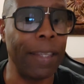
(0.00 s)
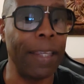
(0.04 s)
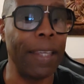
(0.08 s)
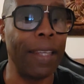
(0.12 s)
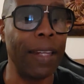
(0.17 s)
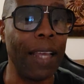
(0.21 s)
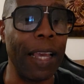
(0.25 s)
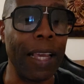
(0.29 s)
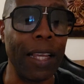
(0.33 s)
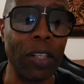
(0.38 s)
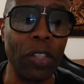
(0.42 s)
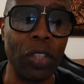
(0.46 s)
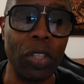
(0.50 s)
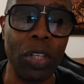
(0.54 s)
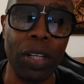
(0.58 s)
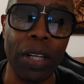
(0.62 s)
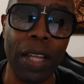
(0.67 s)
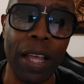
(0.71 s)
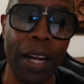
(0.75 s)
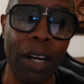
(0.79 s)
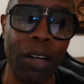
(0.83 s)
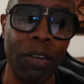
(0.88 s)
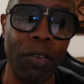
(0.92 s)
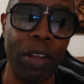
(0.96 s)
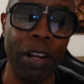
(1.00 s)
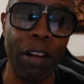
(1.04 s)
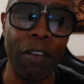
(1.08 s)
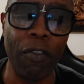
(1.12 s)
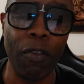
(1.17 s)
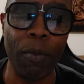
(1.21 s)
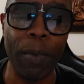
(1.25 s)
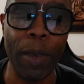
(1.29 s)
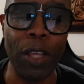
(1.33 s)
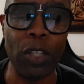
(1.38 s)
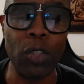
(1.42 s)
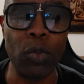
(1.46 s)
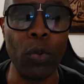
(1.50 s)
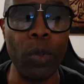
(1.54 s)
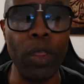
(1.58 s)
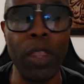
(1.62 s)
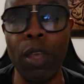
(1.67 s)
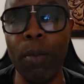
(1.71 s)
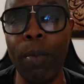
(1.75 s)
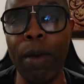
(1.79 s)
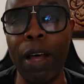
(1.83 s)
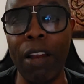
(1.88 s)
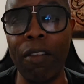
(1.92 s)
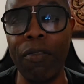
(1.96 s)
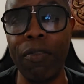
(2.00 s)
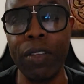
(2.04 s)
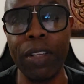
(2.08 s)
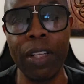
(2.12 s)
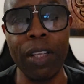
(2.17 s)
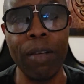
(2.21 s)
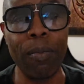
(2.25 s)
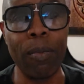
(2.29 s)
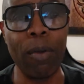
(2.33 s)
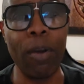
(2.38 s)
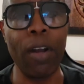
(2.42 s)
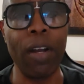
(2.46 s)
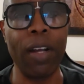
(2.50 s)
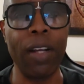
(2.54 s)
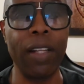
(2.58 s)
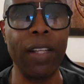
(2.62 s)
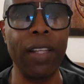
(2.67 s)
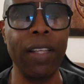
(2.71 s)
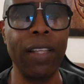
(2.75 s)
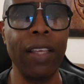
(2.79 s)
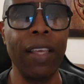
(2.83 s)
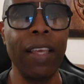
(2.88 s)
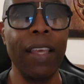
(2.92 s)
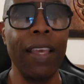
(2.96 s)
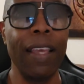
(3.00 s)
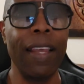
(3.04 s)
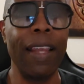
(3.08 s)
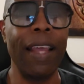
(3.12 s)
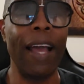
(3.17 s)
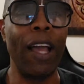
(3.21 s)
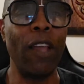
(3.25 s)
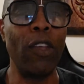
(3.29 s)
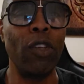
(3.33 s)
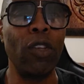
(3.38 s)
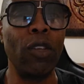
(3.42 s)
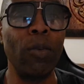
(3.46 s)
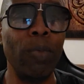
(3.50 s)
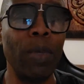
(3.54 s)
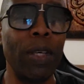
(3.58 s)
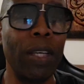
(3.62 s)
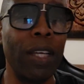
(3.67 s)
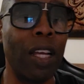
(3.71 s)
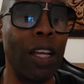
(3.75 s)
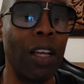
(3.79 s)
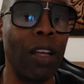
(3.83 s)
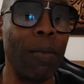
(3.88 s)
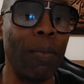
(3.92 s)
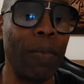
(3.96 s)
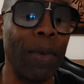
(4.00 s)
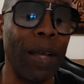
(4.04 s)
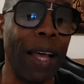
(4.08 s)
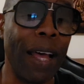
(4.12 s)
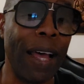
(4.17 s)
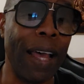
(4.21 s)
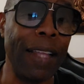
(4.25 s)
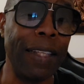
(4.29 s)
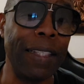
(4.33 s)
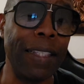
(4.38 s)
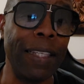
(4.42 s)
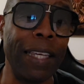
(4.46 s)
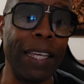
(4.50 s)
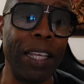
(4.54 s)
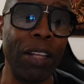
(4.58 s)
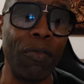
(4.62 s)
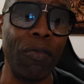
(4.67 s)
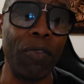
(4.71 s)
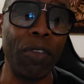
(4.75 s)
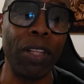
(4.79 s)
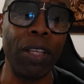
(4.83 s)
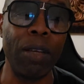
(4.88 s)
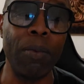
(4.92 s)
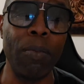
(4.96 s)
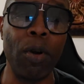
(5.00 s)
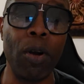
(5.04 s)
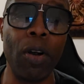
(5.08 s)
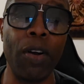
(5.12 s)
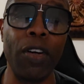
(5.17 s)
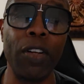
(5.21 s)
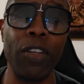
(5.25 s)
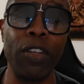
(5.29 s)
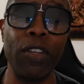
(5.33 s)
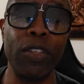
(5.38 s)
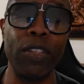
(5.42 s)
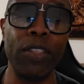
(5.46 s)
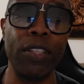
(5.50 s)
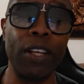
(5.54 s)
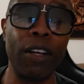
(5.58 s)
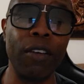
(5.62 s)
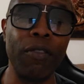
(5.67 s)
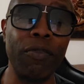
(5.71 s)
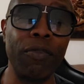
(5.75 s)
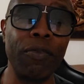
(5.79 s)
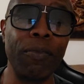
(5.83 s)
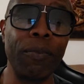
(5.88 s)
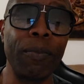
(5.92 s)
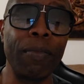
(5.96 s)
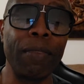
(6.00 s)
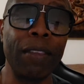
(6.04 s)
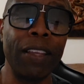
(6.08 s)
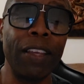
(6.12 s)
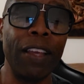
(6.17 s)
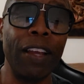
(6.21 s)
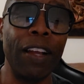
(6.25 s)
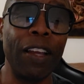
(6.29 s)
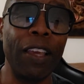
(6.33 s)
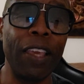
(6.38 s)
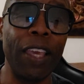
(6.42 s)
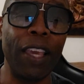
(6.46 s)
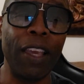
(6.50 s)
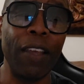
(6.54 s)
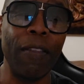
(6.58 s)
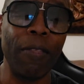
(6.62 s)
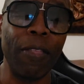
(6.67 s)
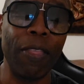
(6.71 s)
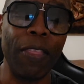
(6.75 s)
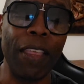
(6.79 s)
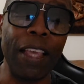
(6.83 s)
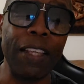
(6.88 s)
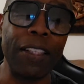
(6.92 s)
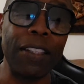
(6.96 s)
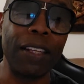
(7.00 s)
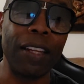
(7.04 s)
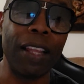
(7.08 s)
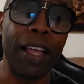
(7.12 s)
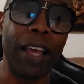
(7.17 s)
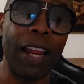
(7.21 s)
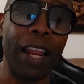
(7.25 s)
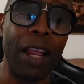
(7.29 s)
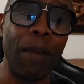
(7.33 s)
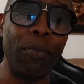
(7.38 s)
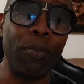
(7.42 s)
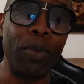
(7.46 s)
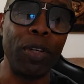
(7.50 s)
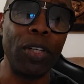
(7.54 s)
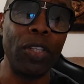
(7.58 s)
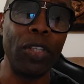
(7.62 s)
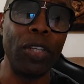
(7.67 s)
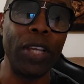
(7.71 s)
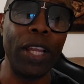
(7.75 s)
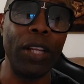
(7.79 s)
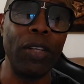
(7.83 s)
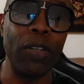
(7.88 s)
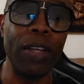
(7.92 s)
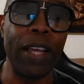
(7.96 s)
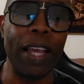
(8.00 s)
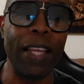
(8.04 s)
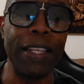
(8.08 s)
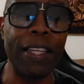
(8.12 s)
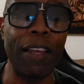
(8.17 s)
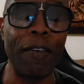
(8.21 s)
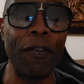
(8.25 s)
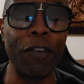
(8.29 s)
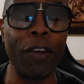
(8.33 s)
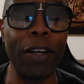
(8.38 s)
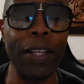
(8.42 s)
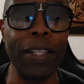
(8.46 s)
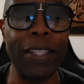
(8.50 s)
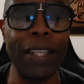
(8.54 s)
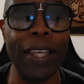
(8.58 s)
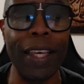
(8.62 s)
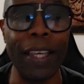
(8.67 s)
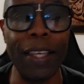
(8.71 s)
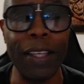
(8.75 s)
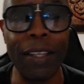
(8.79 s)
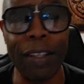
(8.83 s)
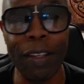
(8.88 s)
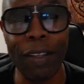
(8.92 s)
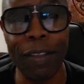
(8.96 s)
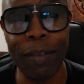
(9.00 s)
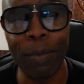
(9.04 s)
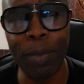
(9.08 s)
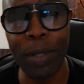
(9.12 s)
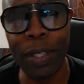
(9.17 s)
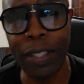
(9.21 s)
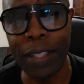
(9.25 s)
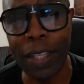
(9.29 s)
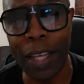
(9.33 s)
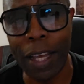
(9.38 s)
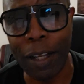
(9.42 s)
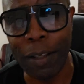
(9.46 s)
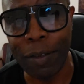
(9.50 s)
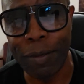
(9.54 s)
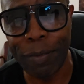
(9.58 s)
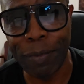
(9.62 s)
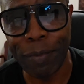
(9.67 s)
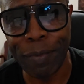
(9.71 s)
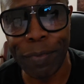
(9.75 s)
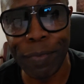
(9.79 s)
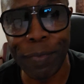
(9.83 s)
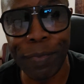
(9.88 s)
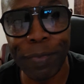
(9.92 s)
and I can share a lot of great information with you about affiliate marketing and how you can become a high ticket affiliate marketer yourself. Okay, thanks a lot. I appreciate it. You guys have a great day. Peace out.